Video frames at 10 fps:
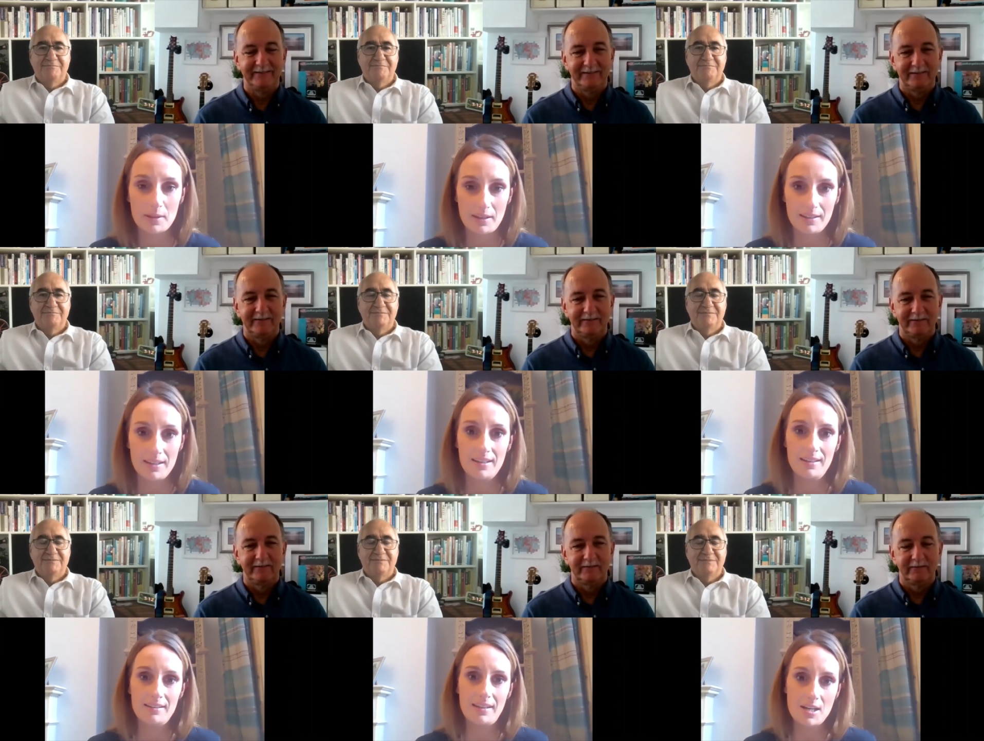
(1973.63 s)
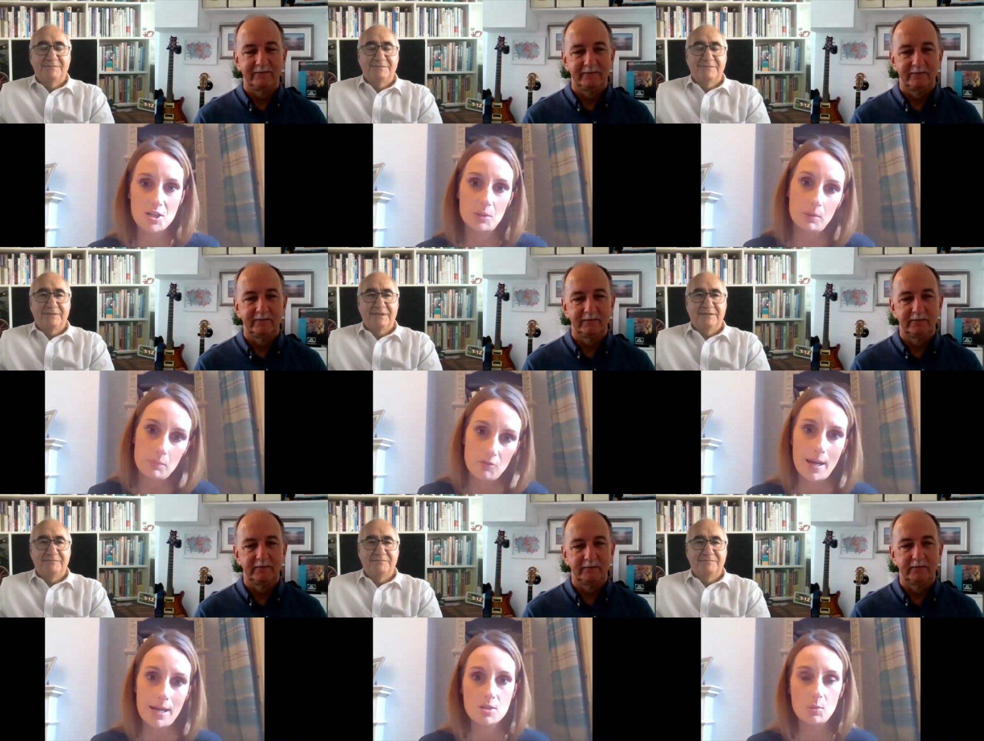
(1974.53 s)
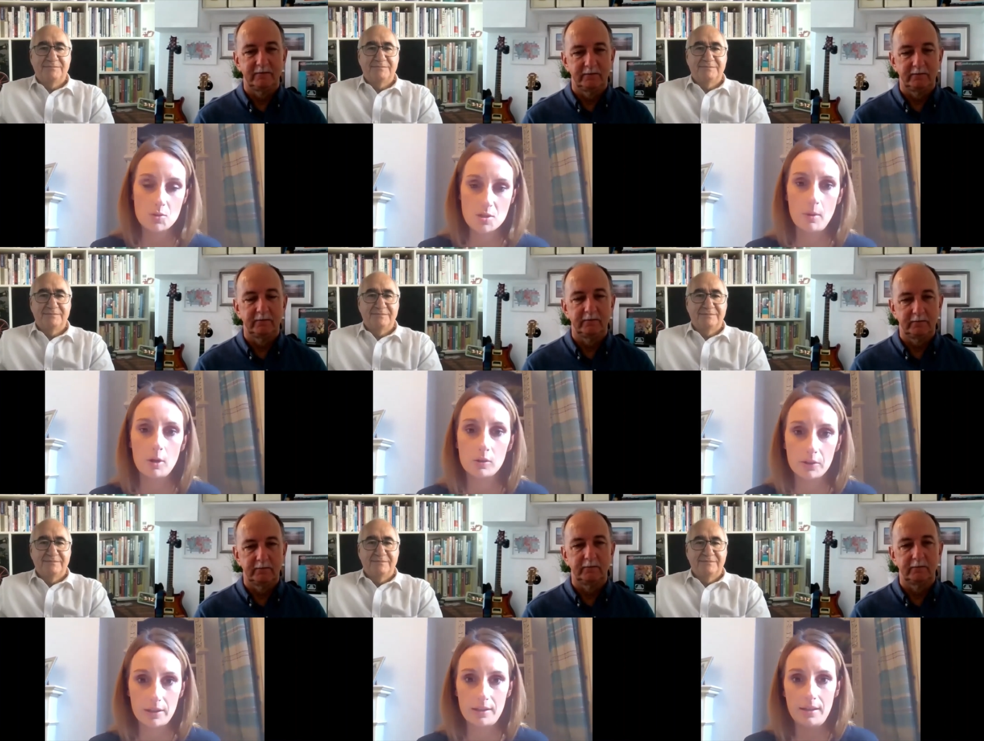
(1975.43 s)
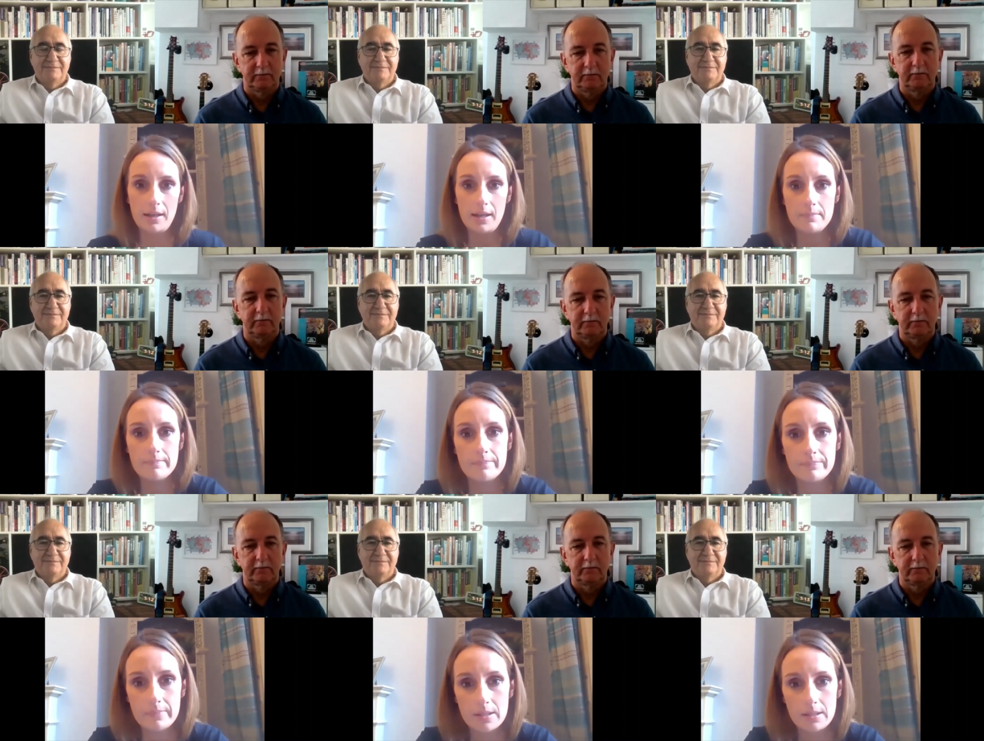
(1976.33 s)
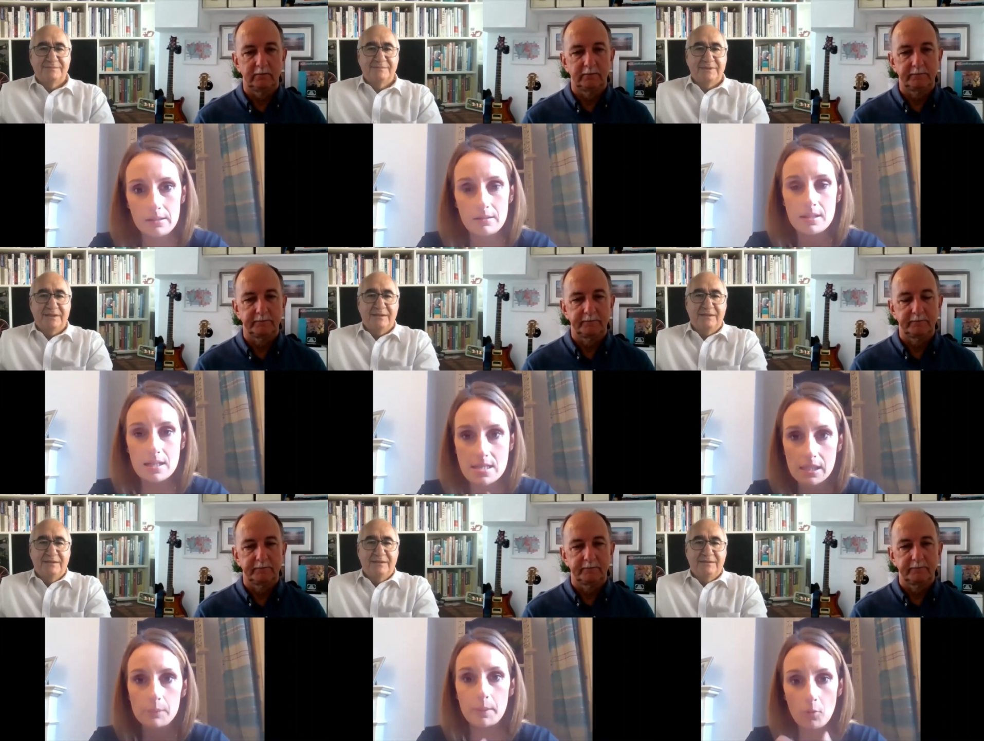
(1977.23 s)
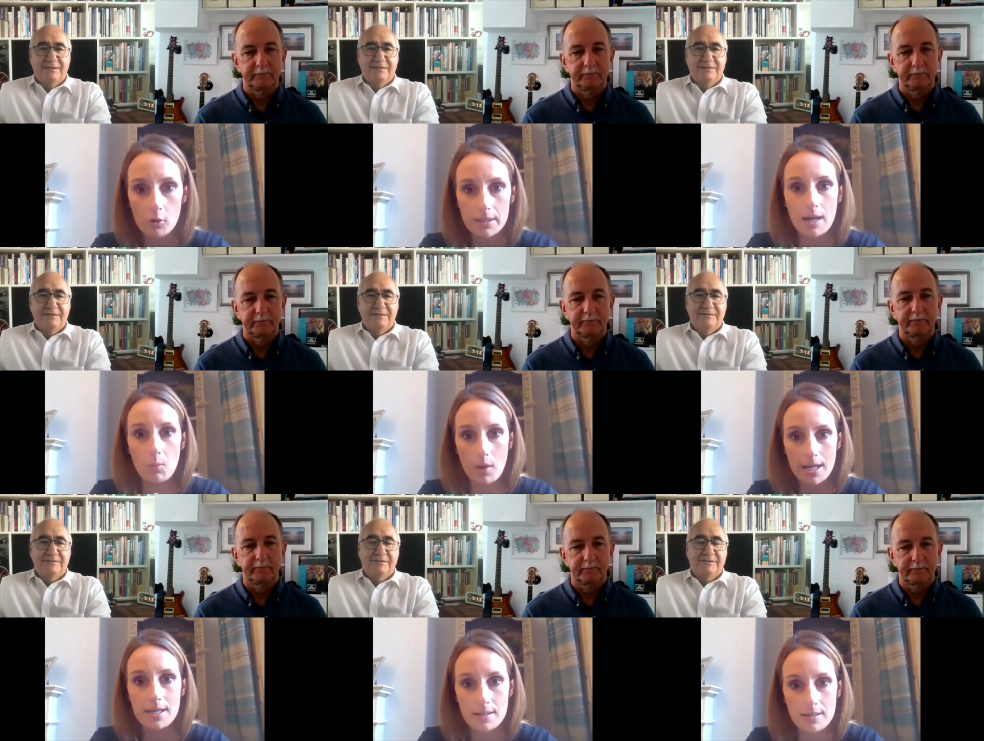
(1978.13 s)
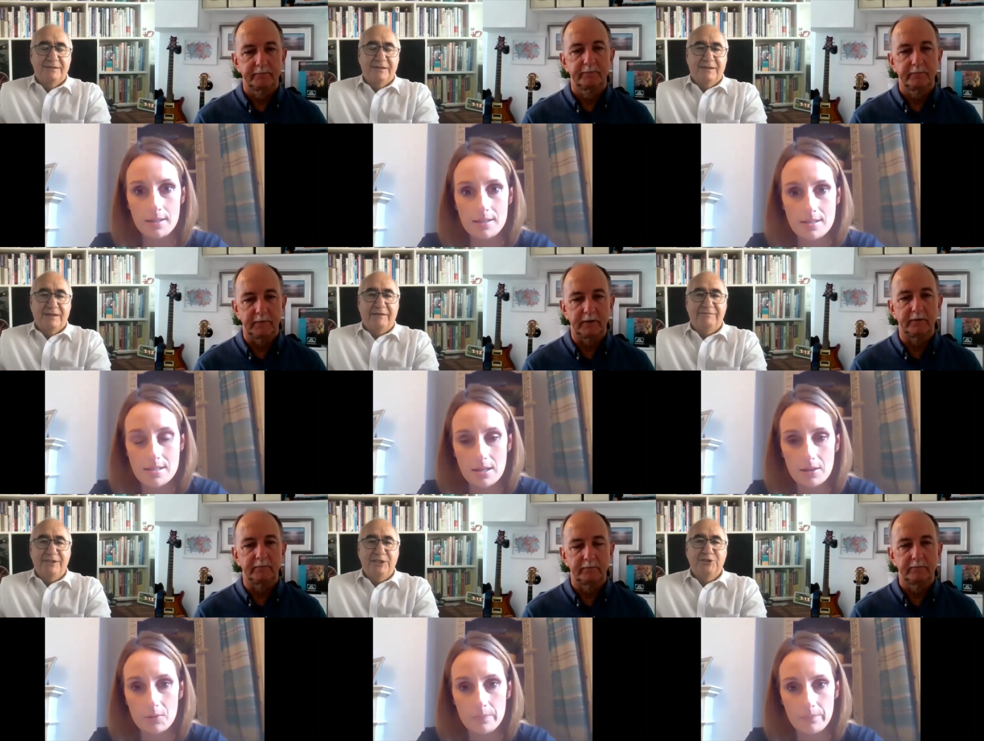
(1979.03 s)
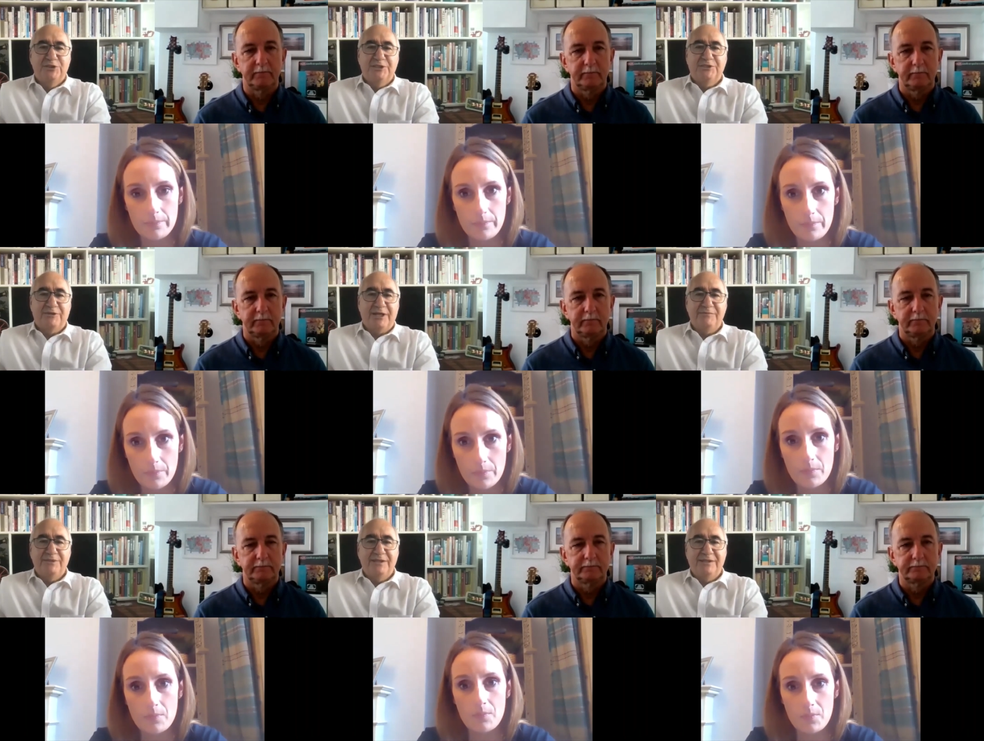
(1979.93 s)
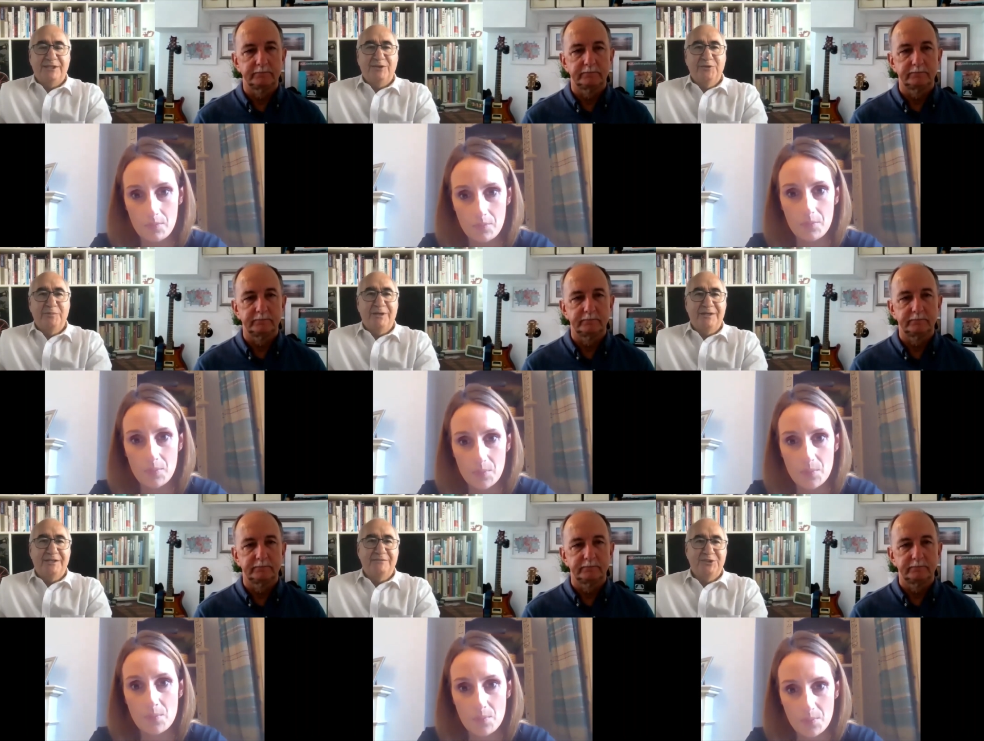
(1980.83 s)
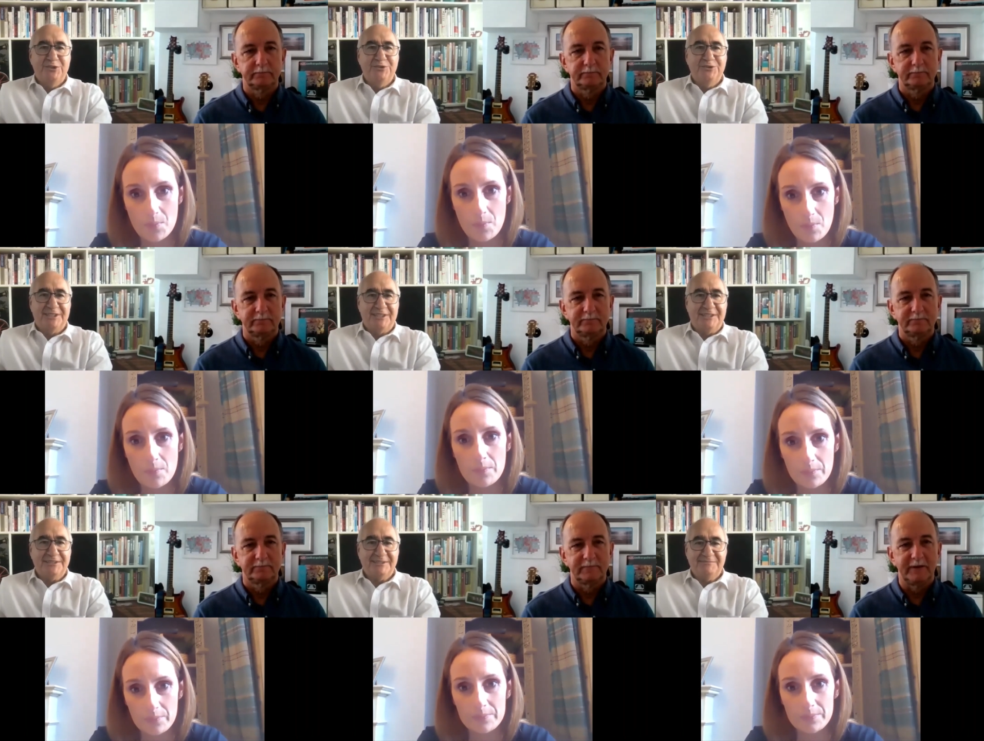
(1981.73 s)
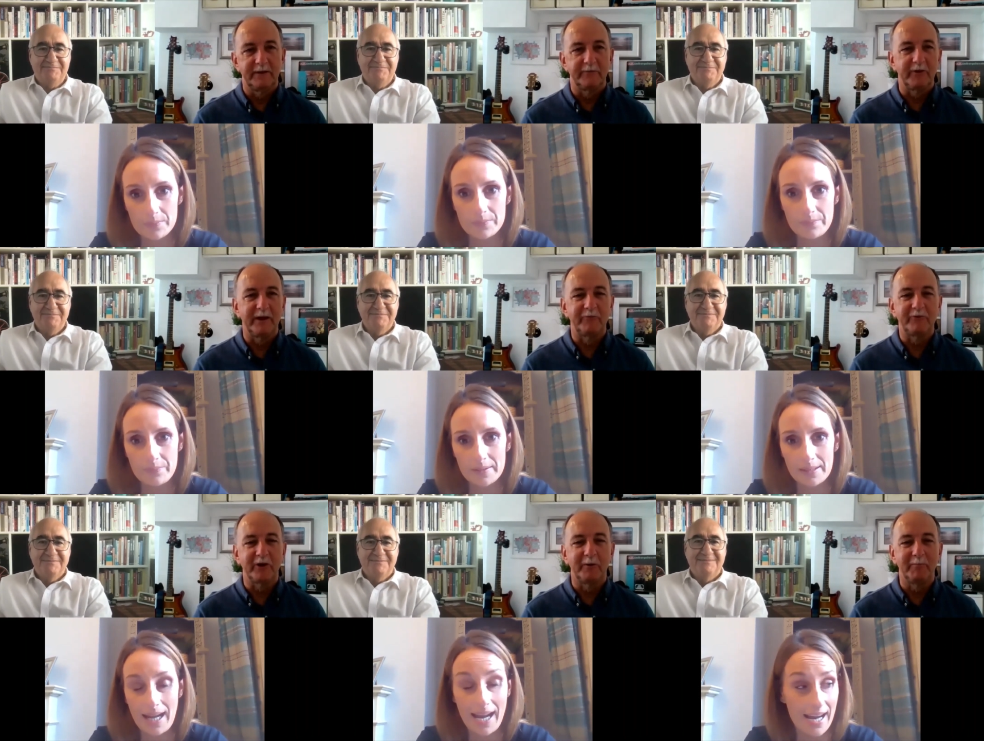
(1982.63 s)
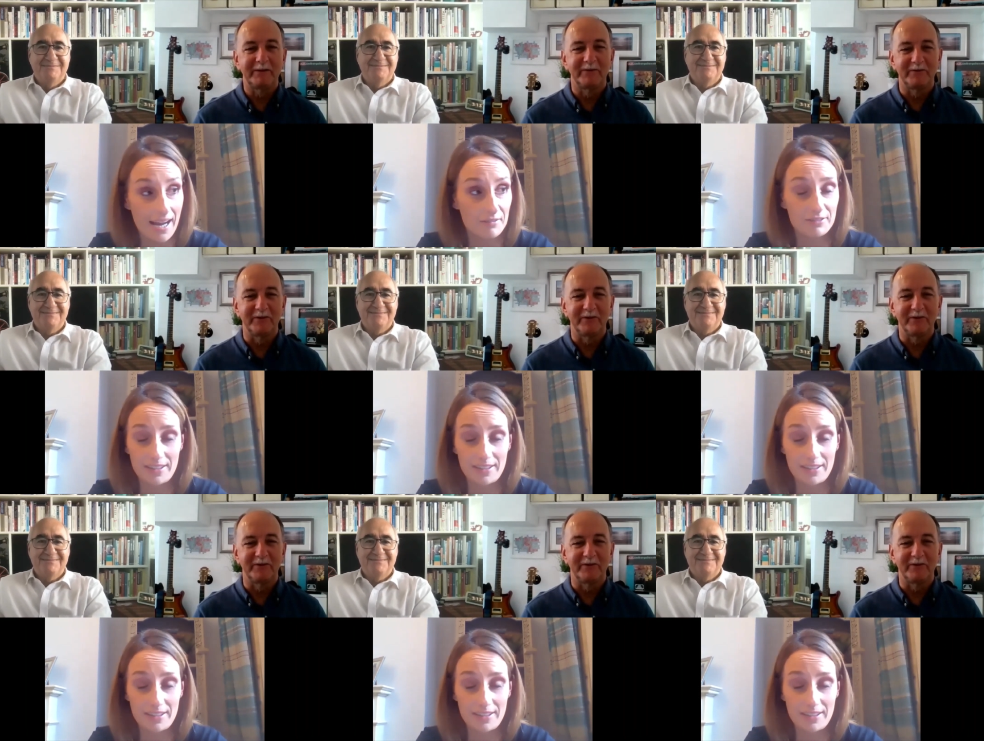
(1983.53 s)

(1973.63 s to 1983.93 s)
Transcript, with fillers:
Speaker 1: that that actually we'd move back towards a model that um, that thinks a little bit more in that way.
Speaker 2: So Have you just described the the underpinning of Sure Start and every every child matters